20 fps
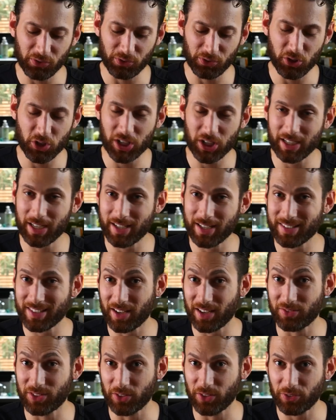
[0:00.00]
fishing nets
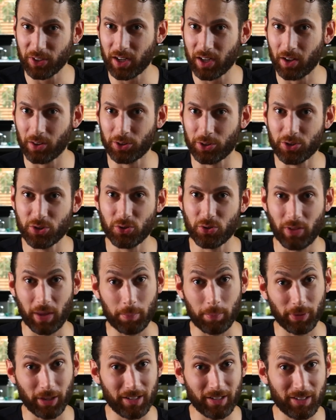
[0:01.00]
have different colors, so they
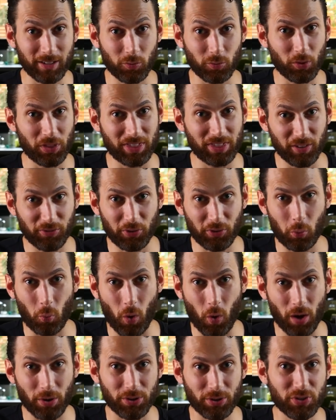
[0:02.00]
blend in with different
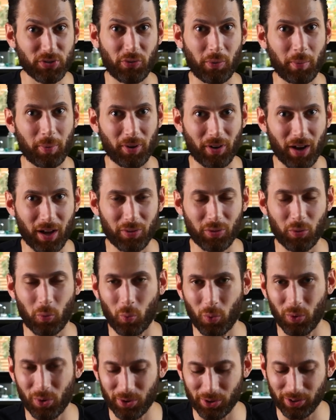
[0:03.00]
waters from around the
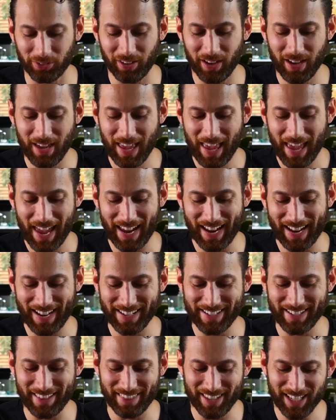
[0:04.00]
world.
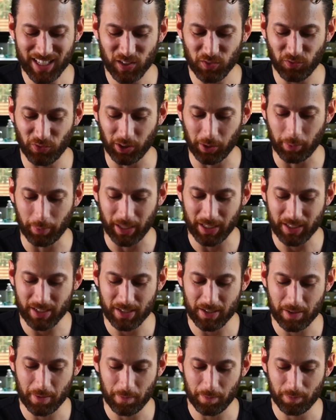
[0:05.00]
And this
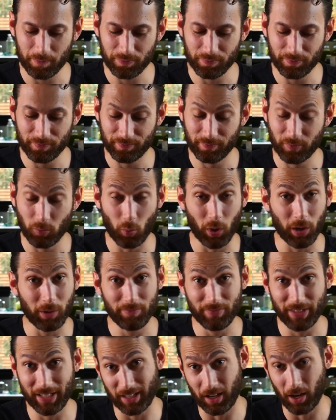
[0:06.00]
filament, well,
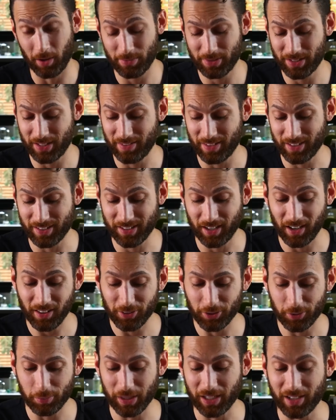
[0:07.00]
it comes in this
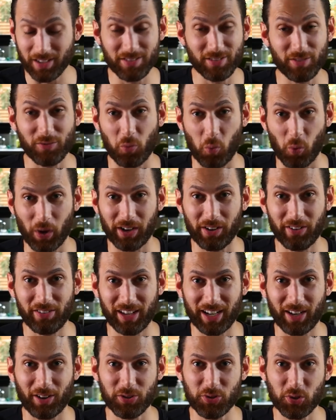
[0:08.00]
color because of where
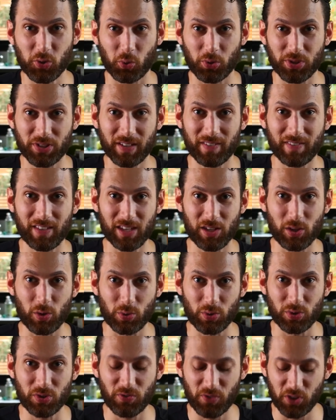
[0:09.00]
they are sourcing the
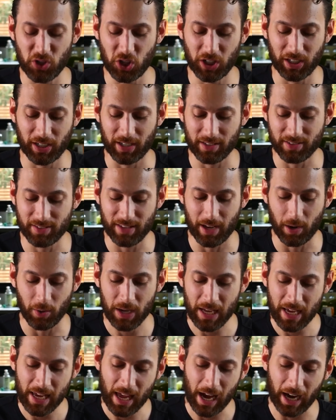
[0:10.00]
used fishing nets. Now,
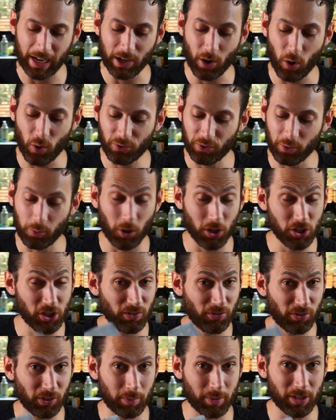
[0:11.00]
I know from
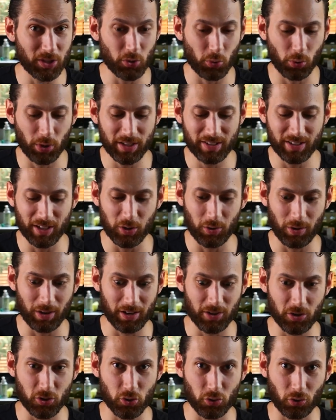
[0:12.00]
watching filament stories that you
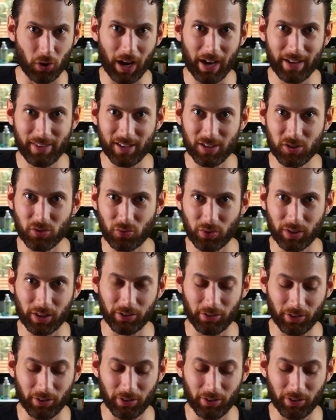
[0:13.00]
need to dry this really,